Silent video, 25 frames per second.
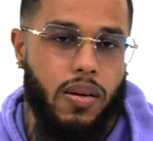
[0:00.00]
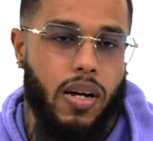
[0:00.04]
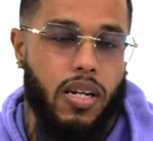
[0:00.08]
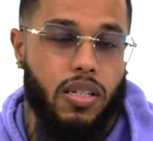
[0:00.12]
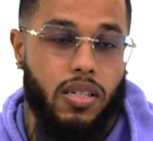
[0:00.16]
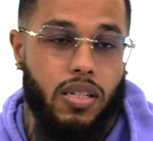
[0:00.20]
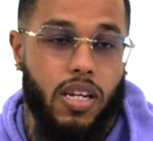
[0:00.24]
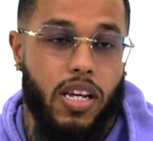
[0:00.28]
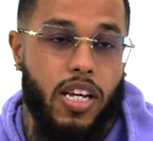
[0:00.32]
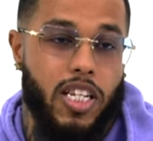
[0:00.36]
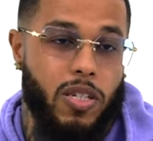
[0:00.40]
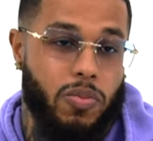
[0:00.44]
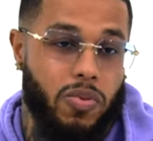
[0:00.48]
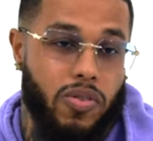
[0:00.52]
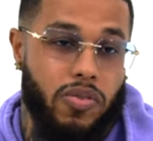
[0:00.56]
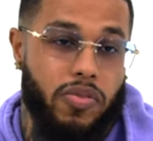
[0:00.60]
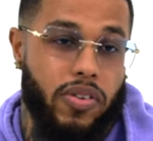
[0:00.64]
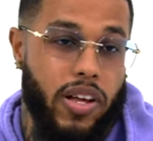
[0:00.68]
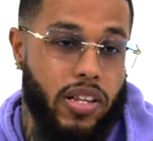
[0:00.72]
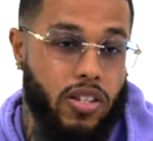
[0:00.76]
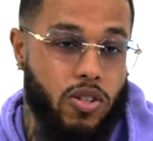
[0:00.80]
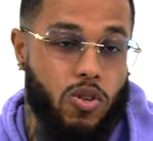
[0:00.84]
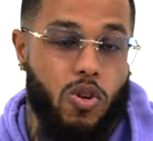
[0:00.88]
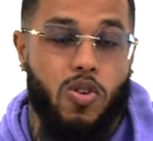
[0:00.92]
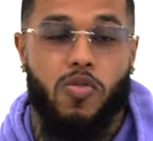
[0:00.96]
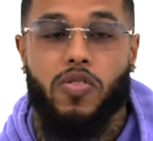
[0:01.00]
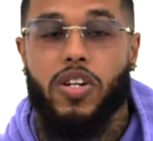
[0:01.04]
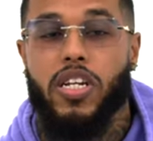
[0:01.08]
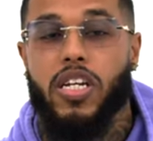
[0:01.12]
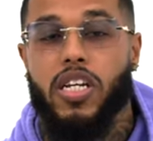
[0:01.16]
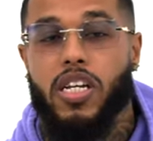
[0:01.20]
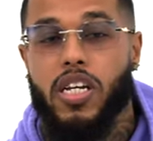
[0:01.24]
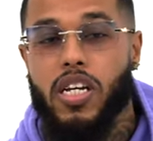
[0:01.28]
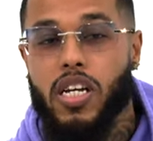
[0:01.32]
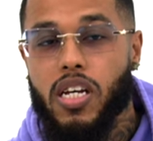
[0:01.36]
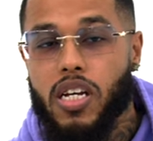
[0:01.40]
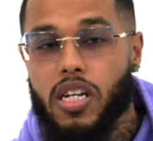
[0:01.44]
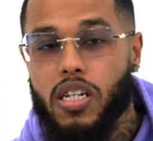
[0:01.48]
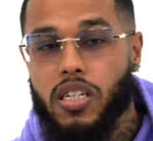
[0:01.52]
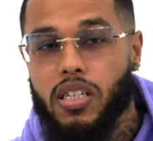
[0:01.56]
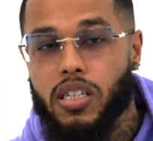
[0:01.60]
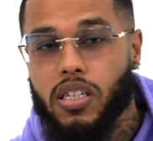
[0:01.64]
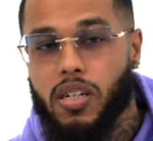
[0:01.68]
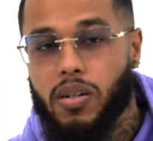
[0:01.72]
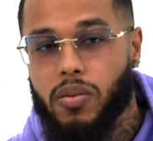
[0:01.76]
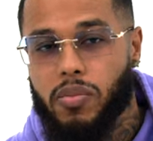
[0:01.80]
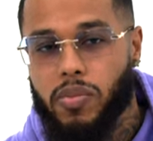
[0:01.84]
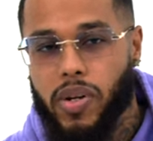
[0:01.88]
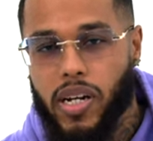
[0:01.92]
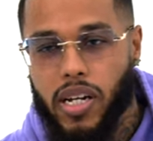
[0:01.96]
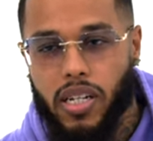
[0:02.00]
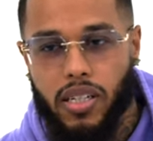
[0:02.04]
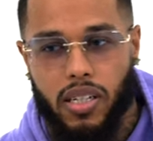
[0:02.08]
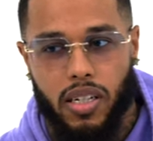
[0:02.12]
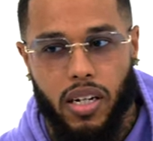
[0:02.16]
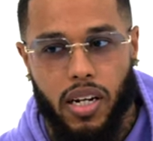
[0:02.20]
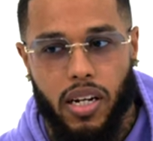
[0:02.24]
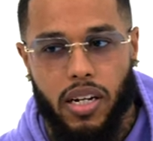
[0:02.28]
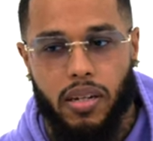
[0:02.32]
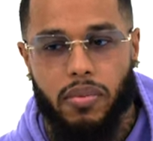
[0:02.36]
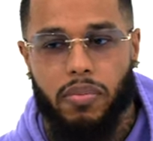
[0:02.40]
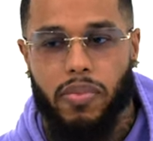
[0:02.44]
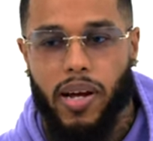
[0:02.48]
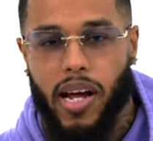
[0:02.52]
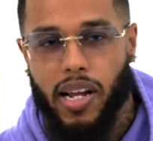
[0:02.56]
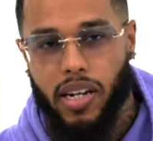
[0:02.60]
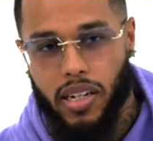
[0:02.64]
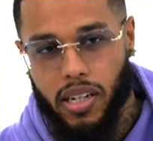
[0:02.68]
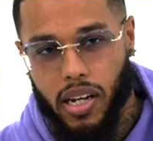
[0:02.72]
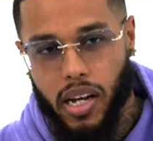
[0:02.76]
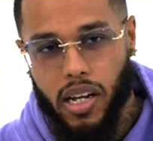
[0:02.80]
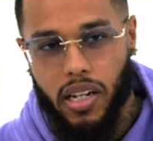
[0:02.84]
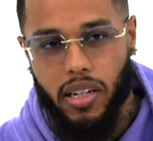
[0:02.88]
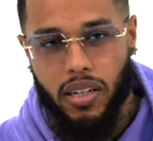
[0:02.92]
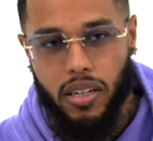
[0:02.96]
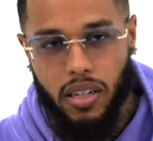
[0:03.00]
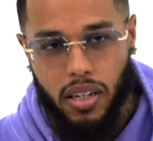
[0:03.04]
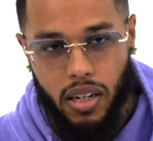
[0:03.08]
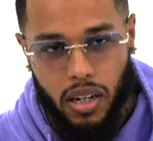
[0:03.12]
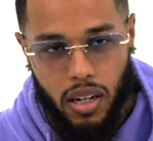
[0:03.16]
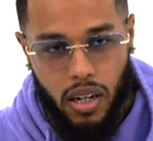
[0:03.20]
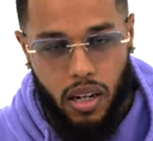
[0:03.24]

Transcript: I say it's perfected over the years compared yeah. to like back then.